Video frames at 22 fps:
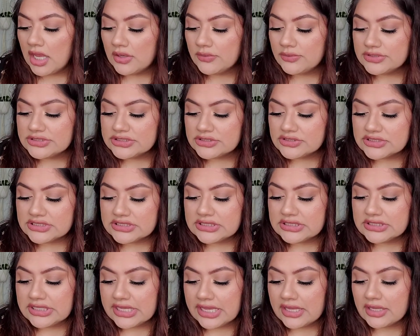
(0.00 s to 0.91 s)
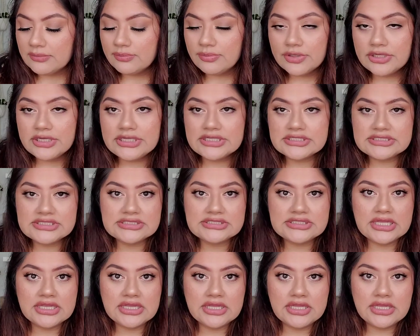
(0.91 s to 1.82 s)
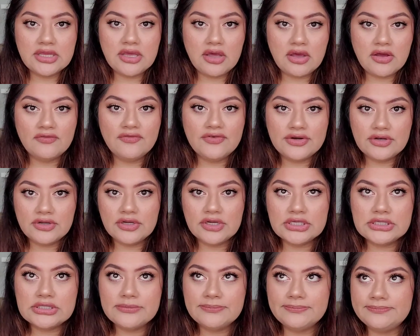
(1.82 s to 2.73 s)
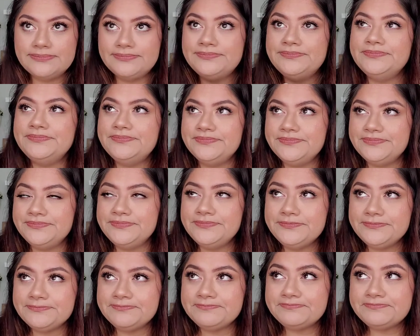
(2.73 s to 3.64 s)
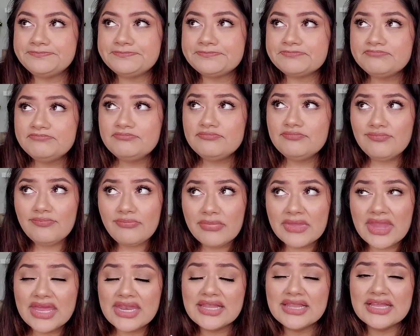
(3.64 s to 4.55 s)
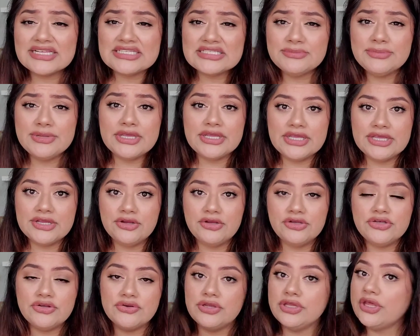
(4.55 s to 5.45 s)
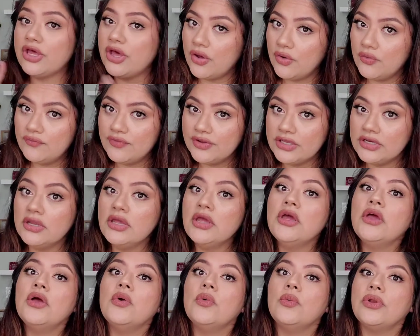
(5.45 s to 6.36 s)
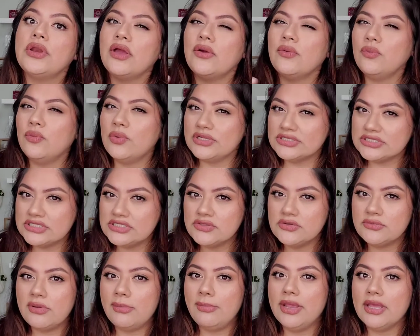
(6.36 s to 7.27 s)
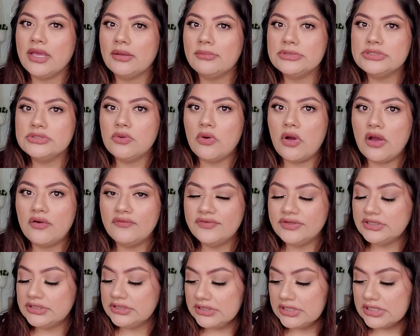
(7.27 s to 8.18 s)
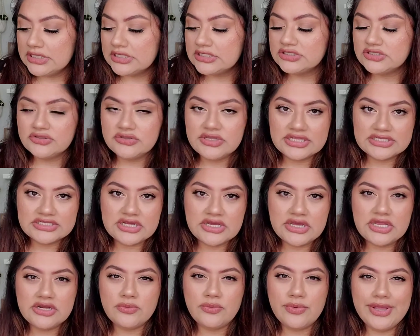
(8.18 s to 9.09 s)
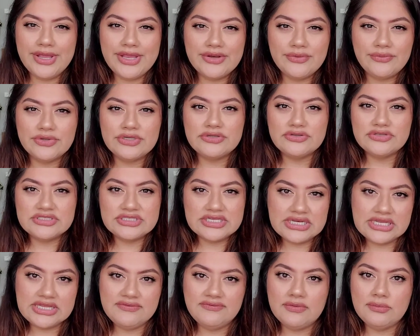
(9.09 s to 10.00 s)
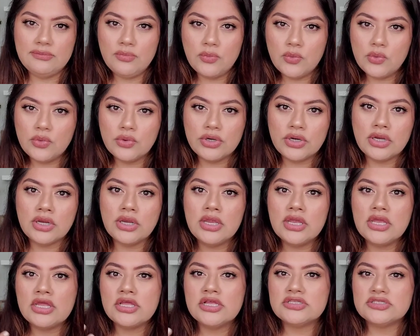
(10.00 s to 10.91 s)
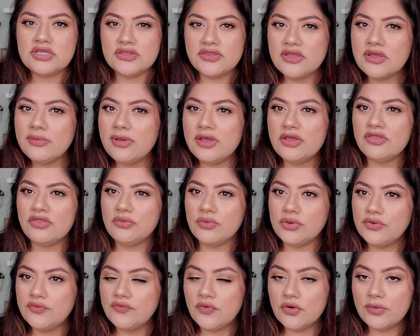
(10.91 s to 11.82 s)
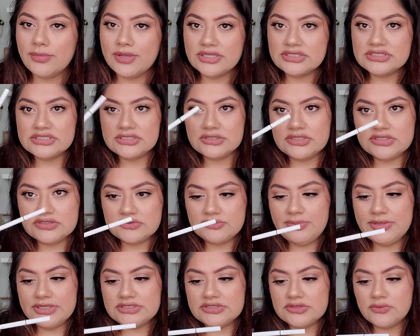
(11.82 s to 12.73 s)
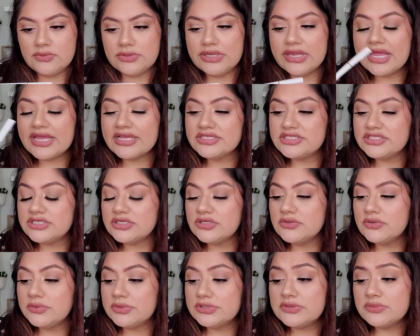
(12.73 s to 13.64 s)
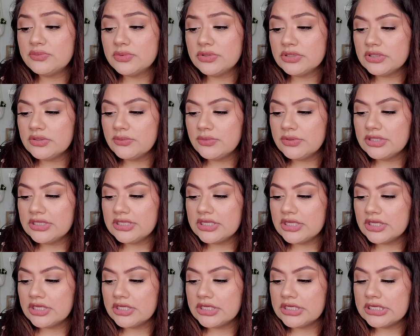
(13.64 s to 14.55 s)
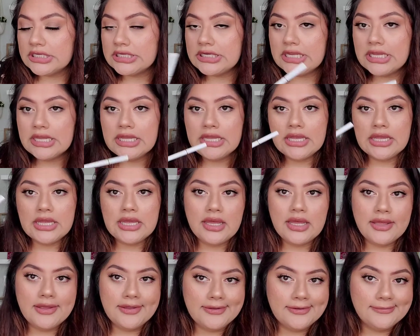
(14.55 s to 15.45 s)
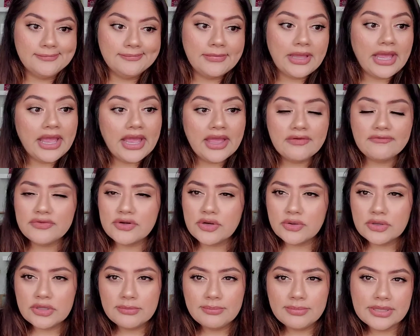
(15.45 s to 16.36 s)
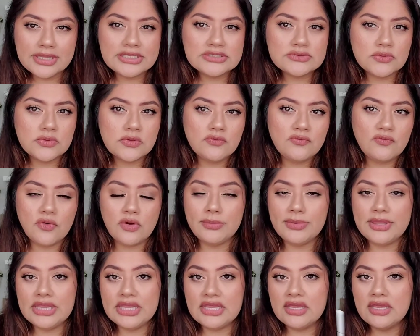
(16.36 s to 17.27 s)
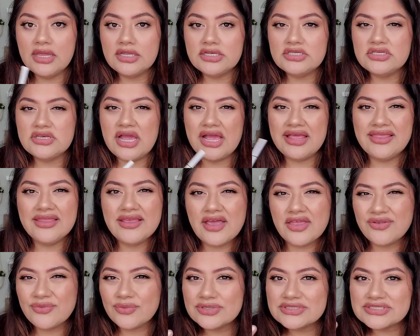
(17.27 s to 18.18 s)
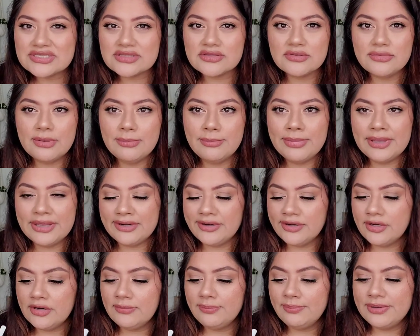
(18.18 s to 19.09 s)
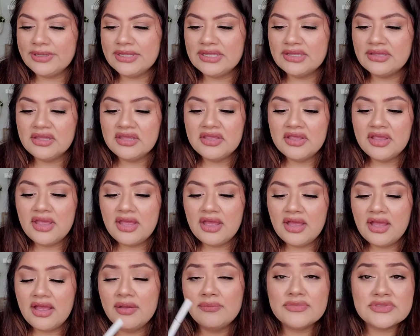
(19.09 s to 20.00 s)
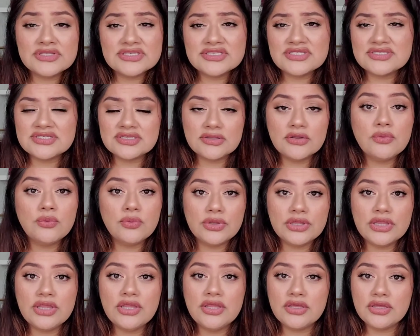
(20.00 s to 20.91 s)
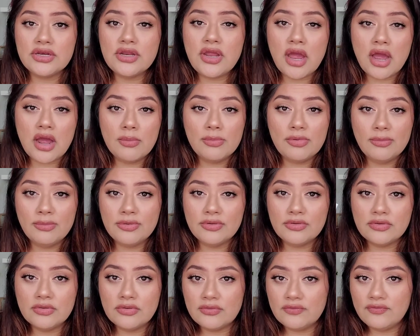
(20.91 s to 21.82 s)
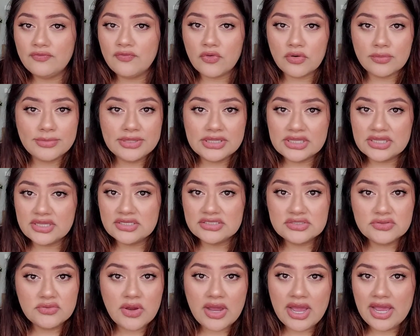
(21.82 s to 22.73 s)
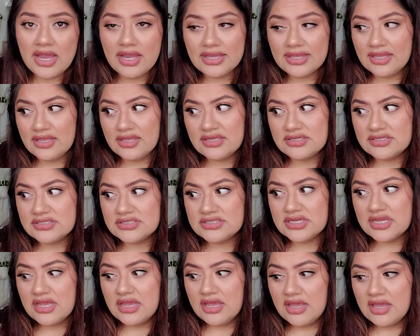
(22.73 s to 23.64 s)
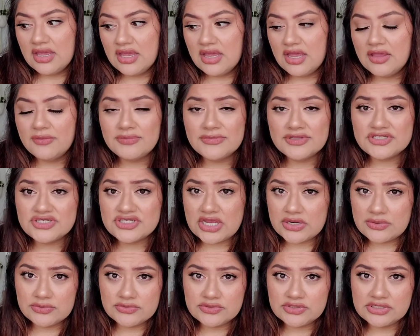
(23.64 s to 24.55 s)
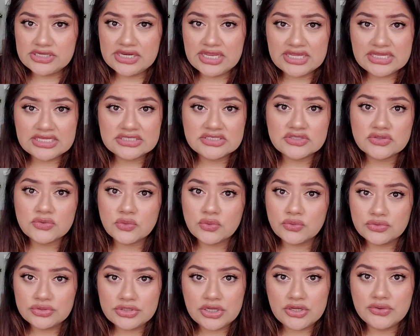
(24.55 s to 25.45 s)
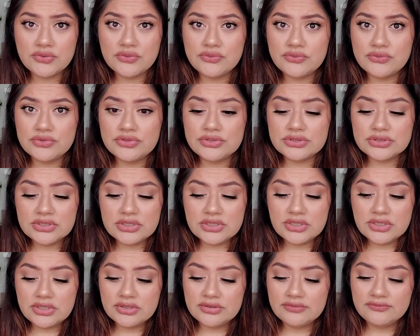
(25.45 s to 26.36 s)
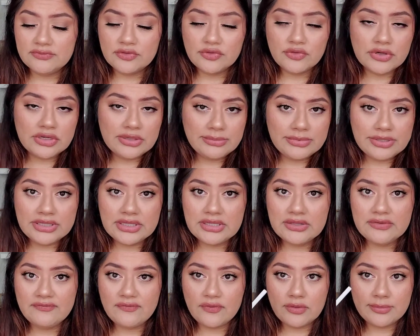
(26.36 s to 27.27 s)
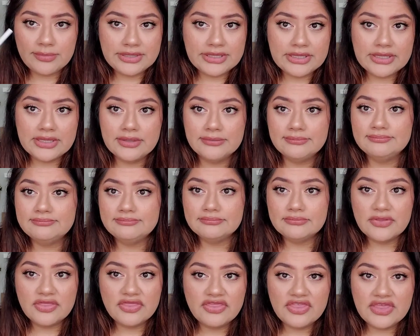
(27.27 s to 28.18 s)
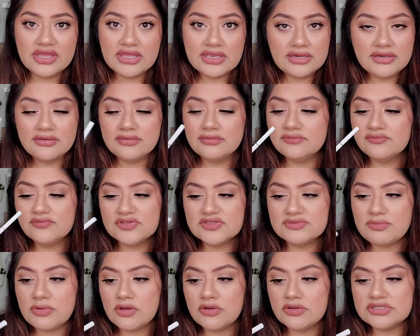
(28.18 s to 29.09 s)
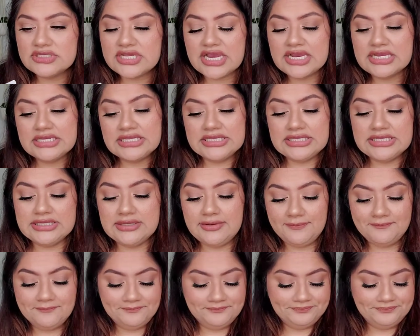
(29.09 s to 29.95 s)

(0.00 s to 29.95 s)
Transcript: I was using it, yeah, pretty consistently off and on. and it lasted me a year during COVID when I wasn't doing my makeup too often. So that's kind of why I reduced it even more. So I think about three to four months this pencil would last you. It was really, really good. Um, I have no complaints with the formula. I like other ones a little bit better, but um, this is still a really good comparable formula to high end. Um, the shade was really nice, cool toned, creamy formula, thin, small, tiny.